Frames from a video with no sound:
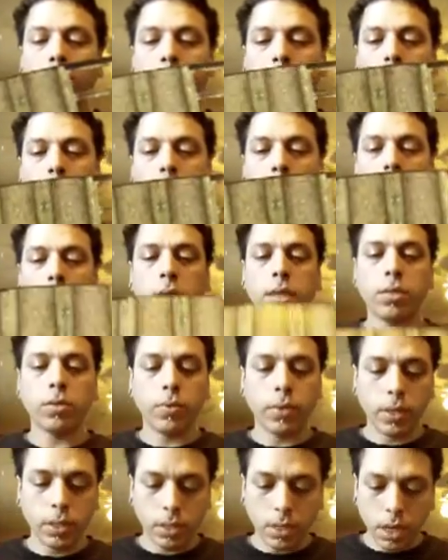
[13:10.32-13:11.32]
Alright, so
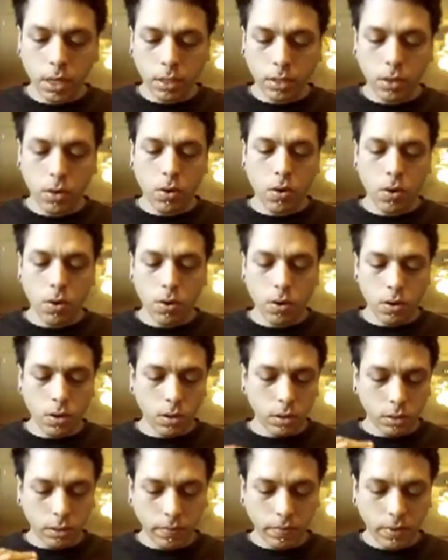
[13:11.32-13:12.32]
we discussed the
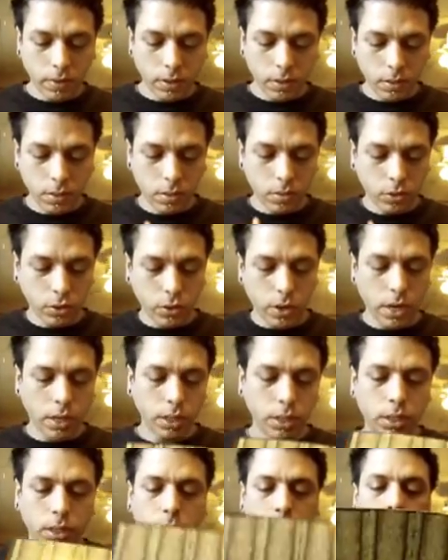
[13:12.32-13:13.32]
corridors of the
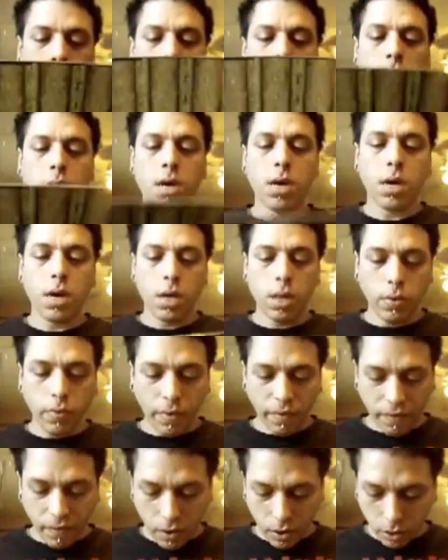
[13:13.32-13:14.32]
trenches. On the
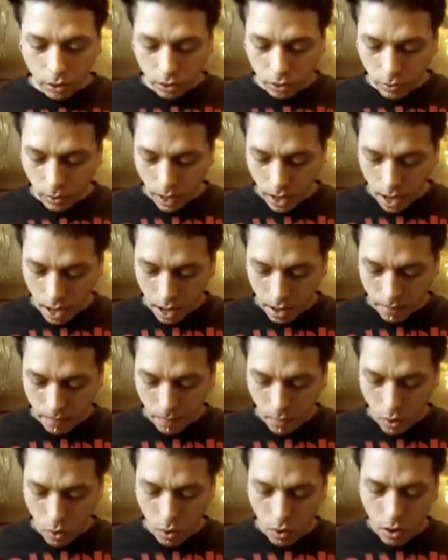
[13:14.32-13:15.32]
reverse, we have
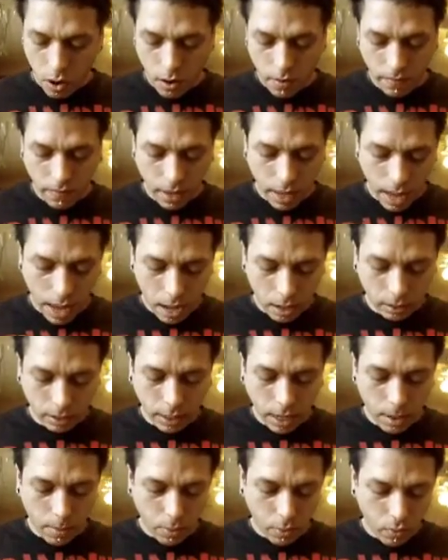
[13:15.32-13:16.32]
more of the
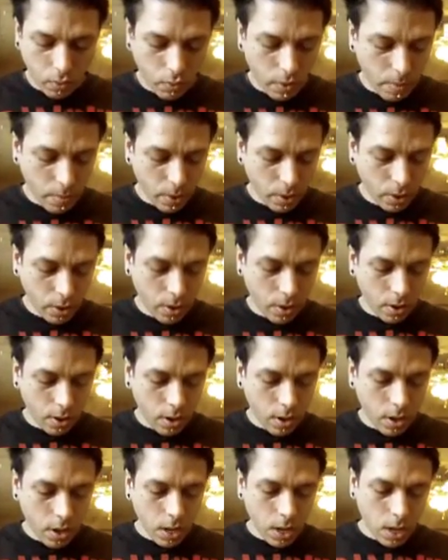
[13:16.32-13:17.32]
outside perimeter
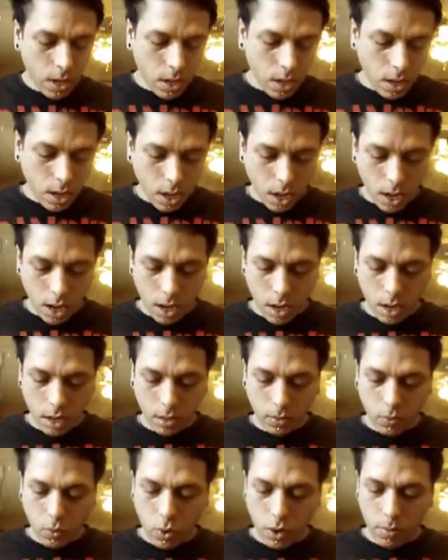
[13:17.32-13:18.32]

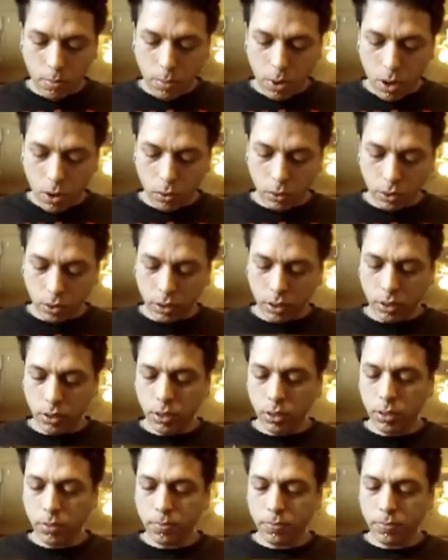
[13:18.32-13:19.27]
wooden posts.